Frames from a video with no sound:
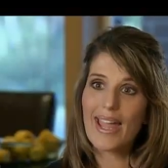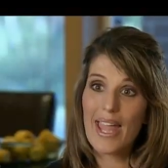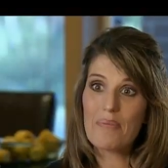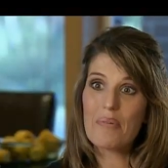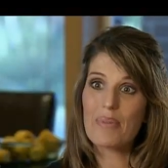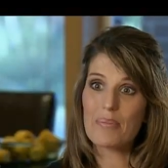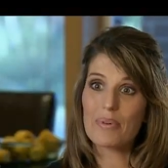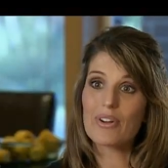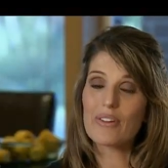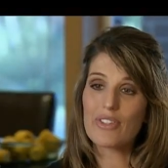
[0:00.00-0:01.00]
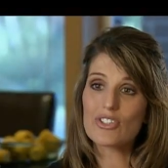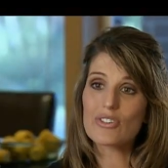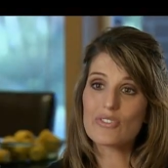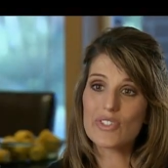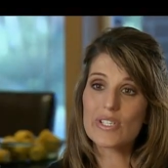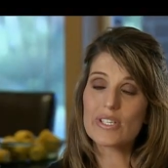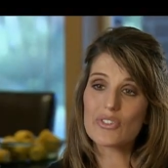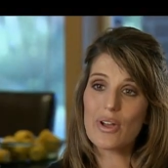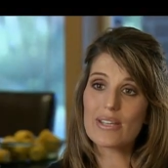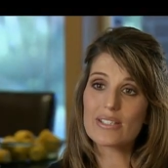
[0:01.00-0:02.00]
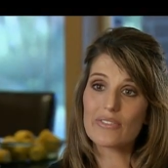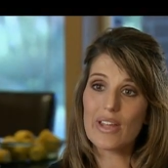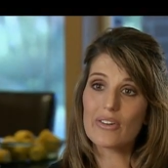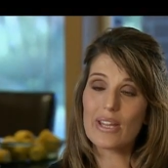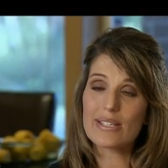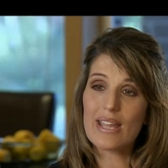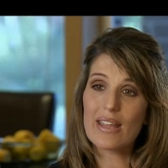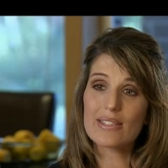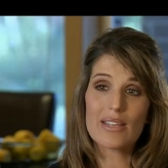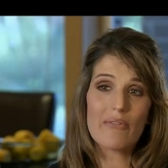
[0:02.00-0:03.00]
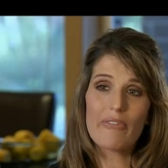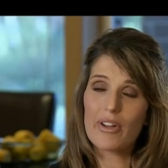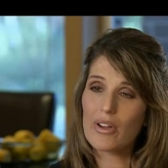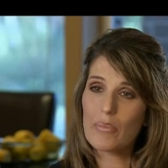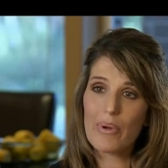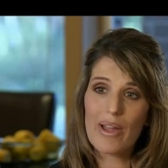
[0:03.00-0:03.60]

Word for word: I am a member of the Church of Jesus Christ of Latter day Saints, and I'm very